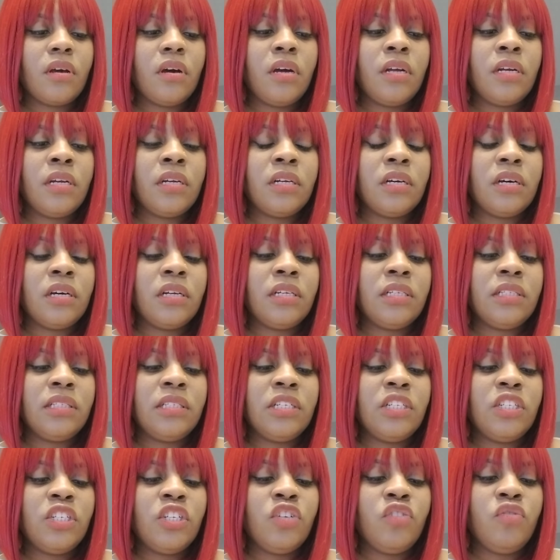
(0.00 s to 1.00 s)
And a
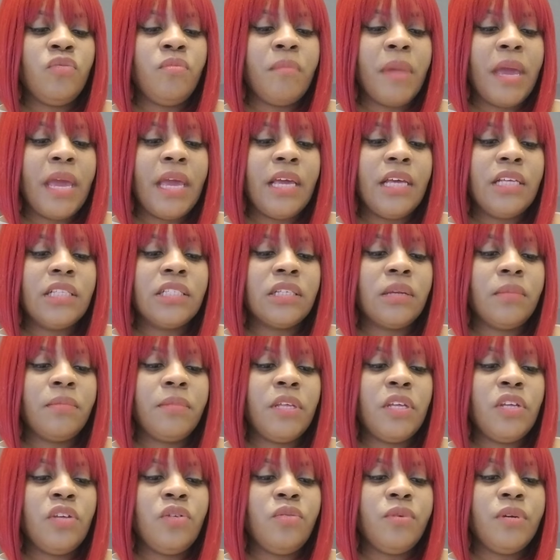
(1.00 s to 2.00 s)
decision you make,
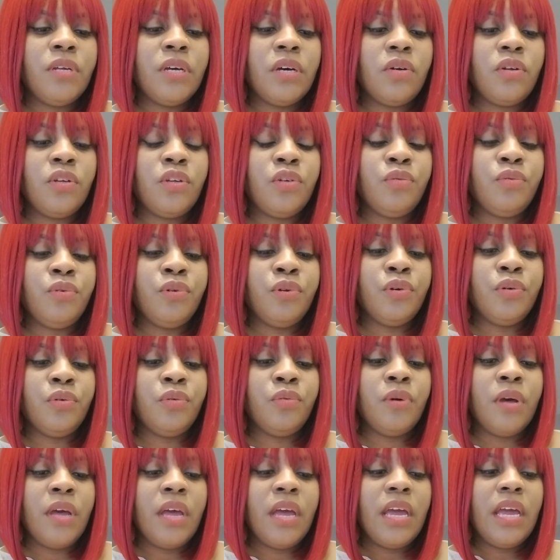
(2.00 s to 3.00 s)
something you
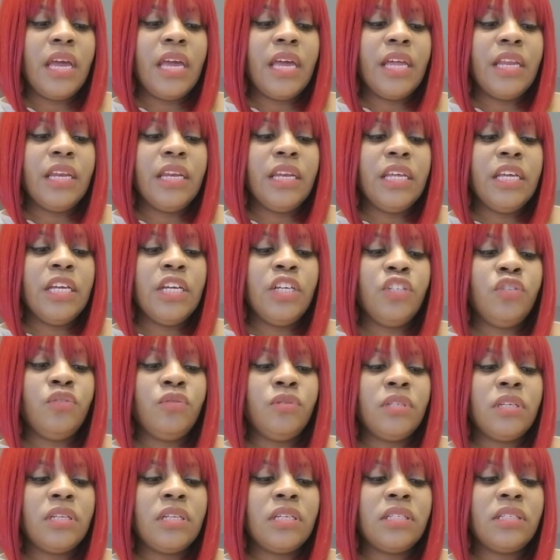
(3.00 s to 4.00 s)
do, it leads you
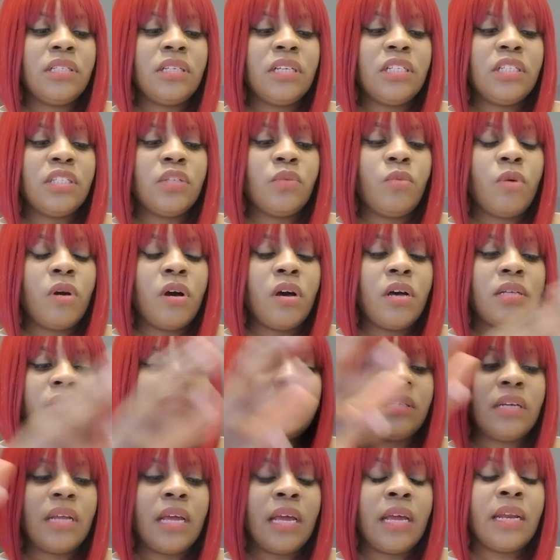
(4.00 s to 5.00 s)
to this six of
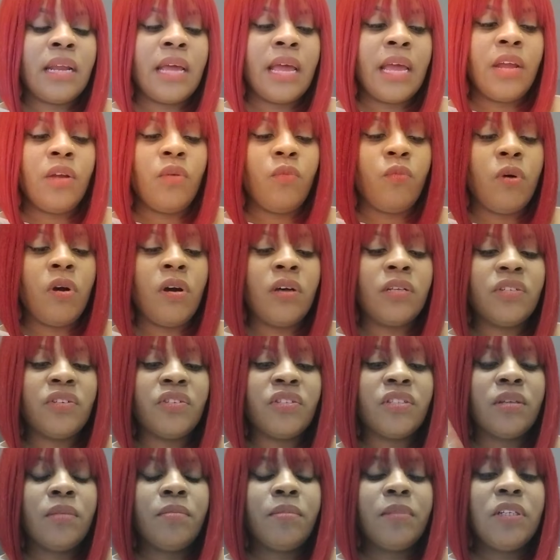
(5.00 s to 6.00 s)
wands and eight of wands here.
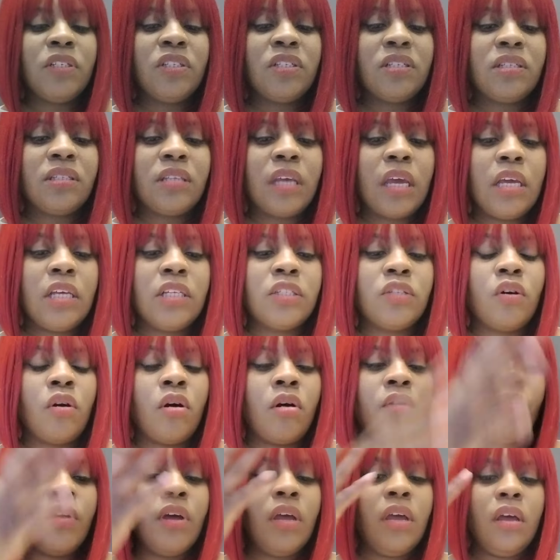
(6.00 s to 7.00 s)
Something just takes
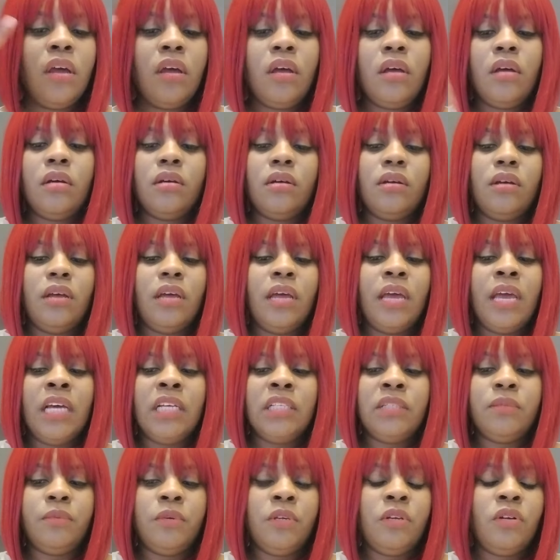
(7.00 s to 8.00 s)
off,
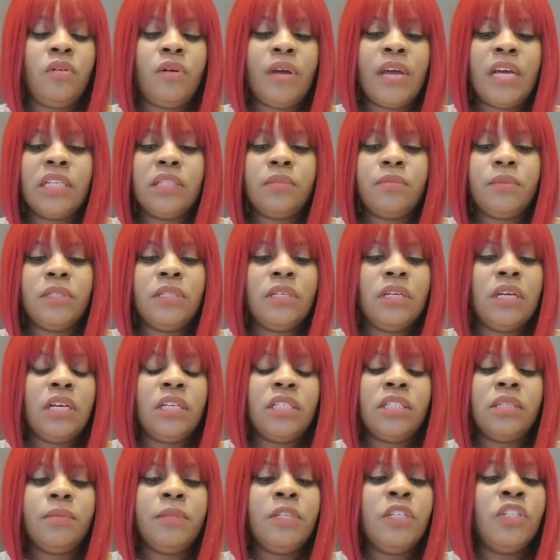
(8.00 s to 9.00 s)

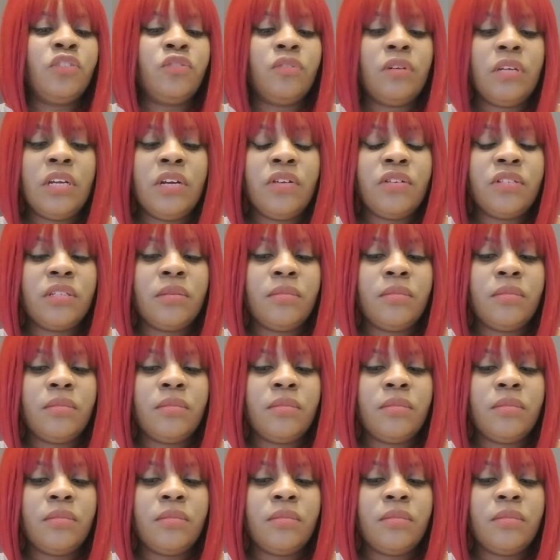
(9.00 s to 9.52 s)
exponentially here.